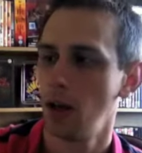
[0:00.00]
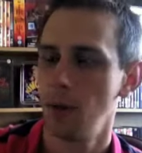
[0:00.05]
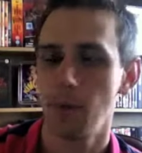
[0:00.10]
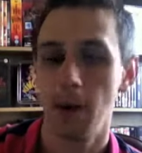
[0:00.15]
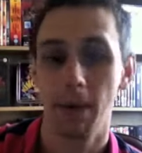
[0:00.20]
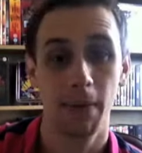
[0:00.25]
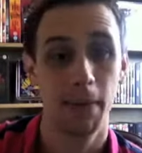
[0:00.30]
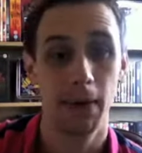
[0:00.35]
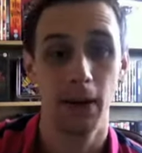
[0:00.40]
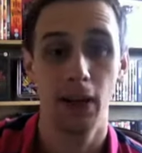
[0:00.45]

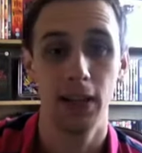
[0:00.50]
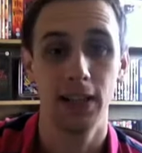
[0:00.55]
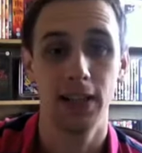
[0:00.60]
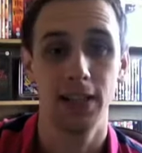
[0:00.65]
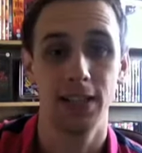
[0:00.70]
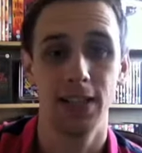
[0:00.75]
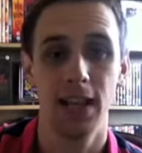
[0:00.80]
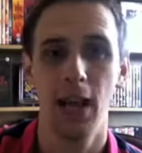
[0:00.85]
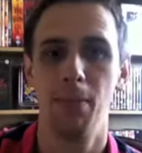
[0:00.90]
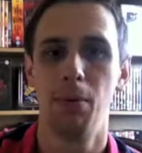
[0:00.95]
Might be a bit early to
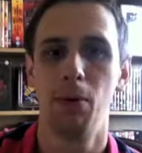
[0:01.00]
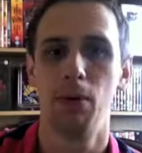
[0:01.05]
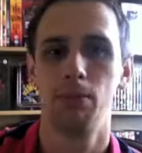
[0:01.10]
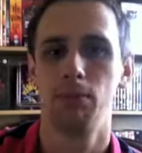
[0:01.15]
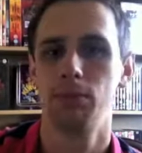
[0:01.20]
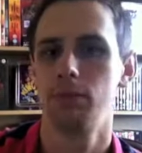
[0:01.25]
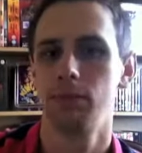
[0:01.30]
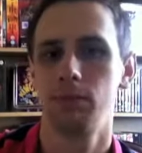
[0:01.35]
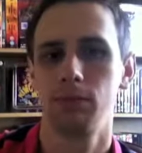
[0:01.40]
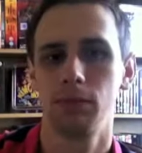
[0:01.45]
say, but
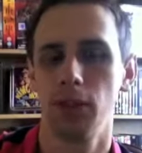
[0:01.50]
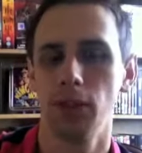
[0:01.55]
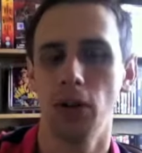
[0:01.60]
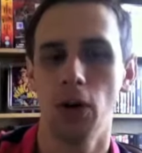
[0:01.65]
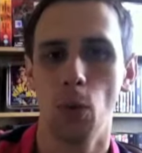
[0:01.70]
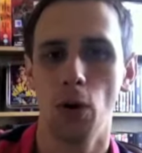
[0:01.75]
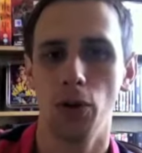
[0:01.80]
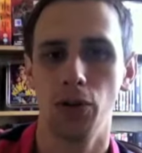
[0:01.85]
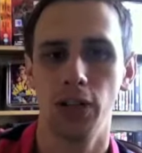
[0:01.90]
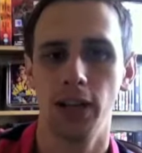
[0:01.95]

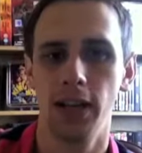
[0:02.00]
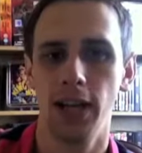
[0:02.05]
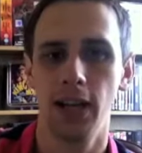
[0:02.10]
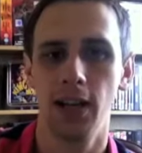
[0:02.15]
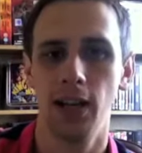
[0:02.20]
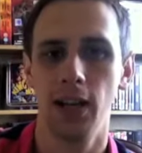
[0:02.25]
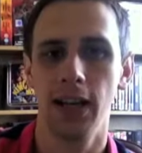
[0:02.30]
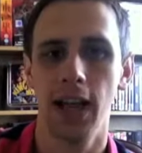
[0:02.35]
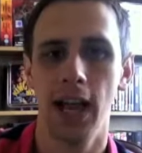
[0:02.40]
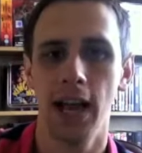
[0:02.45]
watching it
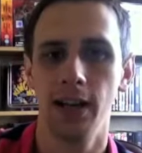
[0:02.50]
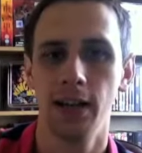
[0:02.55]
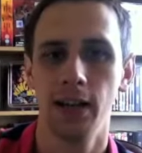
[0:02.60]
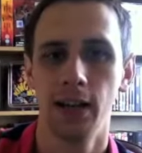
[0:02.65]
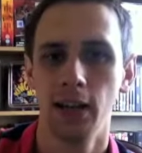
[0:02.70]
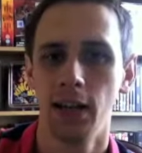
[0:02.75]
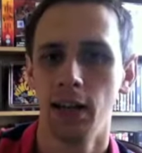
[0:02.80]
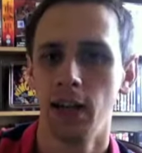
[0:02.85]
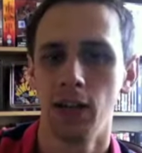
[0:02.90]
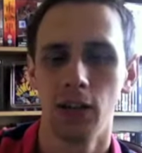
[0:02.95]
again,
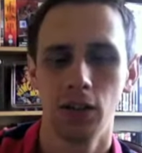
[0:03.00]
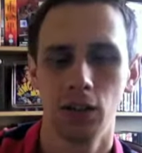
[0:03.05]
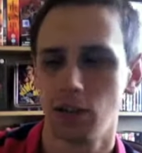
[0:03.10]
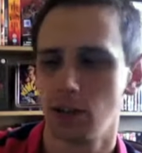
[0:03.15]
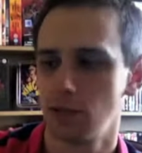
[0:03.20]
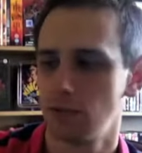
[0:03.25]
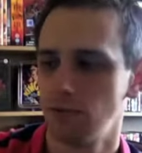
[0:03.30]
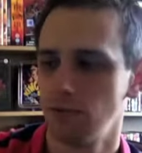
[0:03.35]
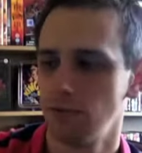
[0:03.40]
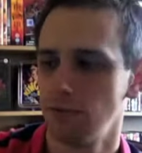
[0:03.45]

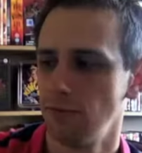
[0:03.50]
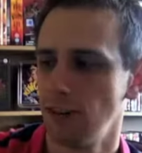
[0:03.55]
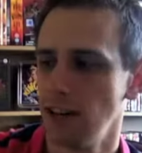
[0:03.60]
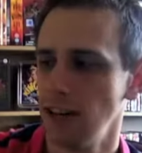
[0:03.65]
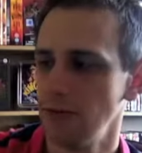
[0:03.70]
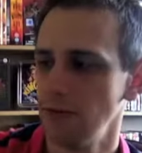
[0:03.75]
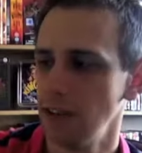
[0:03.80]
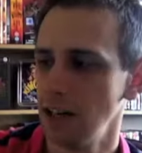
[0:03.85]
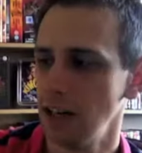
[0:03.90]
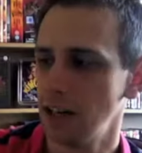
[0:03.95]
just
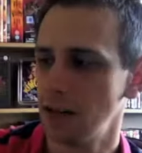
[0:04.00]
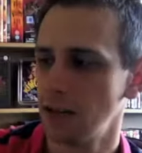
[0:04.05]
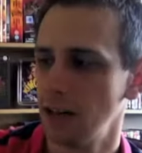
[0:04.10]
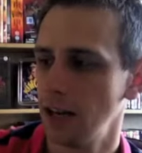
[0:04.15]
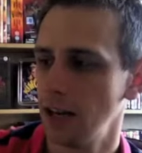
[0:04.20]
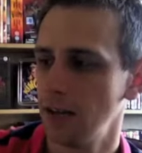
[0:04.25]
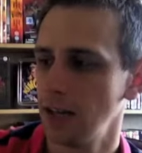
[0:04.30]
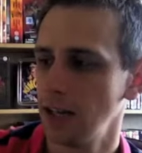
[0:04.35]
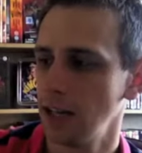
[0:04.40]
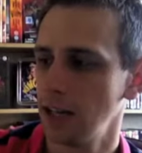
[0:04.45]
really, really
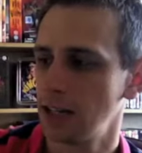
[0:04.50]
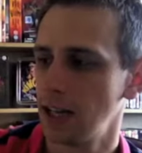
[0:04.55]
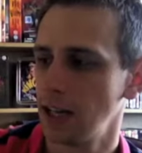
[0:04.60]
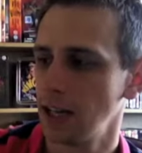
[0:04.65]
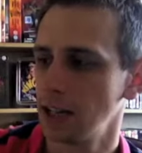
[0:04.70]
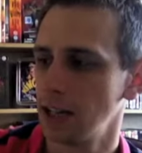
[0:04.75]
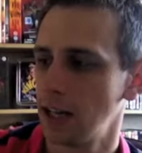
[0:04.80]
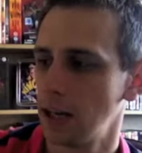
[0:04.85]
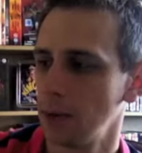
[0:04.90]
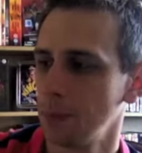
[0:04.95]
great. Really
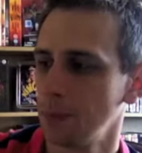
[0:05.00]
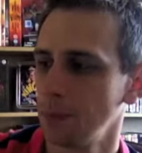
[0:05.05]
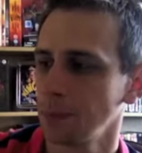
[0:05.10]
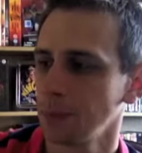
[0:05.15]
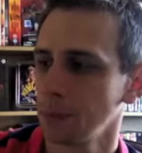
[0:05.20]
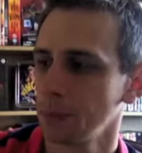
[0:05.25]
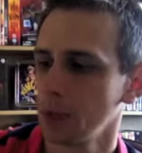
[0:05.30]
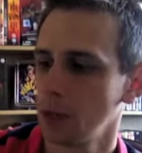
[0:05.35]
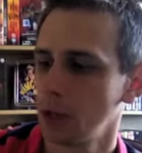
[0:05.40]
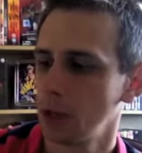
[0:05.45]
stands out.
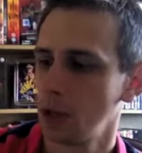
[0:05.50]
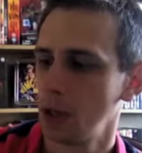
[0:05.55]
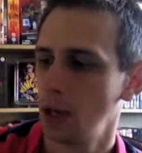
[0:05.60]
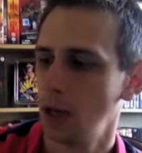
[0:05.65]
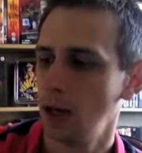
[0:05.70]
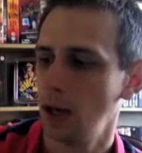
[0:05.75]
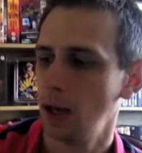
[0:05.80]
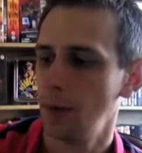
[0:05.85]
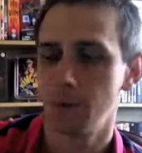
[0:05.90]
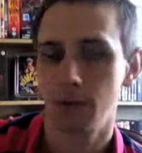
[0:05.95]

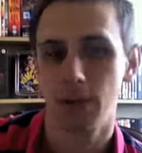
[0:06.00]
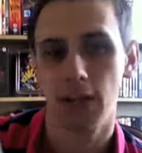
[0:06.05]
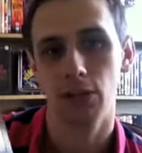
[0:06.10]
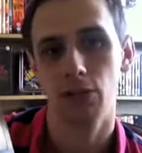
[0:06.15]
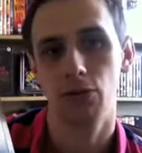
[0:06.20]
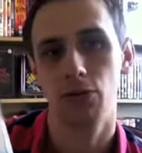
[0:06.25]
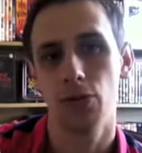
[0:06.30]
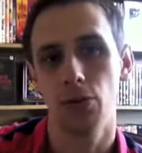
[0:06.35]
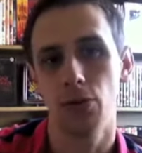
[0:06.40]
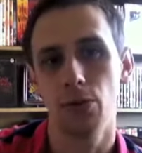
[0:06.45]
So
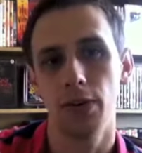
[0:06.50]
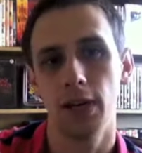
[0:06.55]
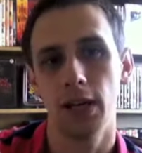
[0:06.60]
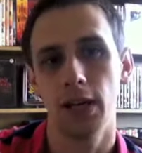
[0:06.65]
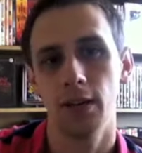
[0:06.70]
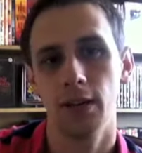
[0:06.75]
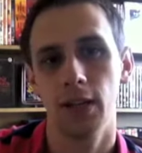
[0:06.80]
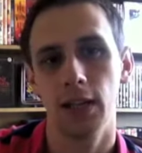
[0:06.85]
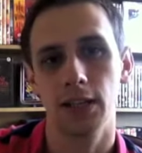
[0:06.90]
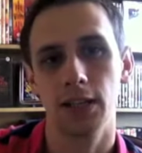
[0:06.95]
that's True
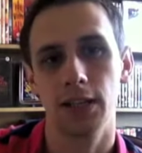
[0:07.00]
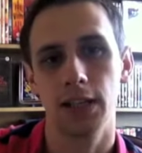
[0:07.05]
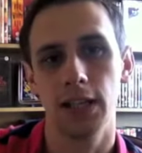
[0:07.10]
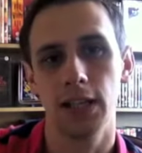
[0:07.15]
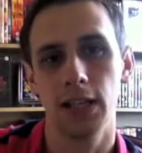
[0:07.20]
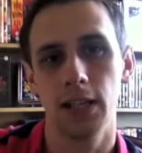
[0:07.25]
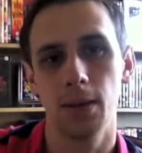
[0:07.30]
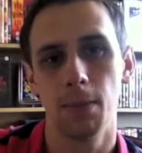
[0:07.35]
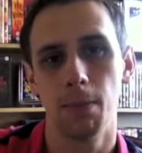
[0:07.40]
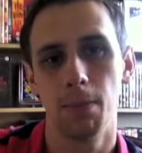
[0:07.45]
Grit. That's
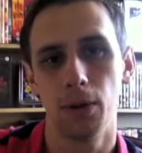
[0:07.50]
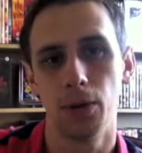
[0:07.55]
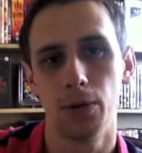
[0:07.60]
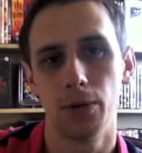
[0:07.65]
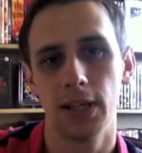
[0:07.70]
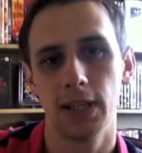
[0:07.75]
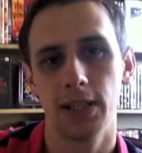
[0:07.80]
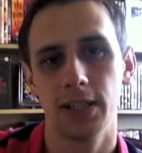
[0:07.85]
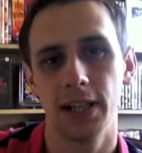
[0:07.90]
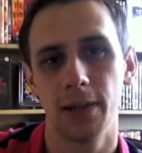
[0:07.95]
the Blu
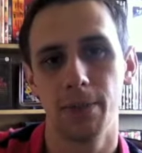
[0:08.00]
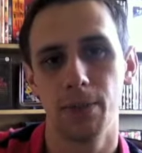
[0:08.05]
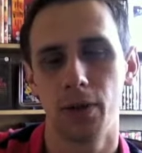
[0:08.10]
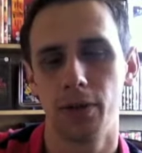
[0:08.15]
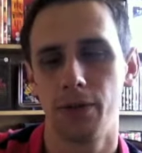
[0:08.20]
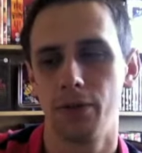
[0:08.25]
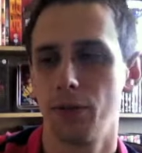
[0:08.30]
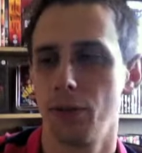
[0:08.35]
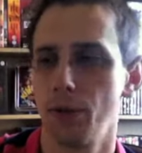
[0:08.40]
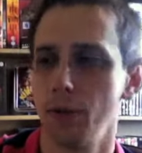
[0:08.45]
Ray Steelbook
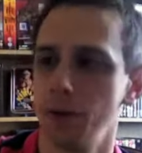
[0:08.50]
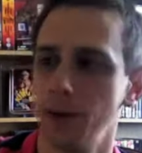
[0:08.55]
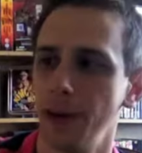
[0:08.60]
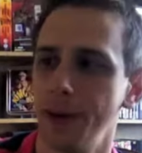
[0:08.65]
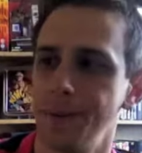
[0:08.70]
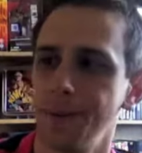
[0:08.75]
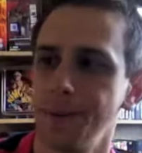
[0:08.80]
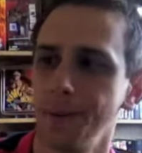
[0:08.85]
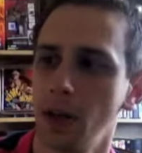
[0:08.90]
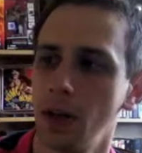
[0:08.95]
of True
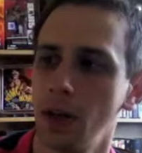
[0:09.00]
Grit.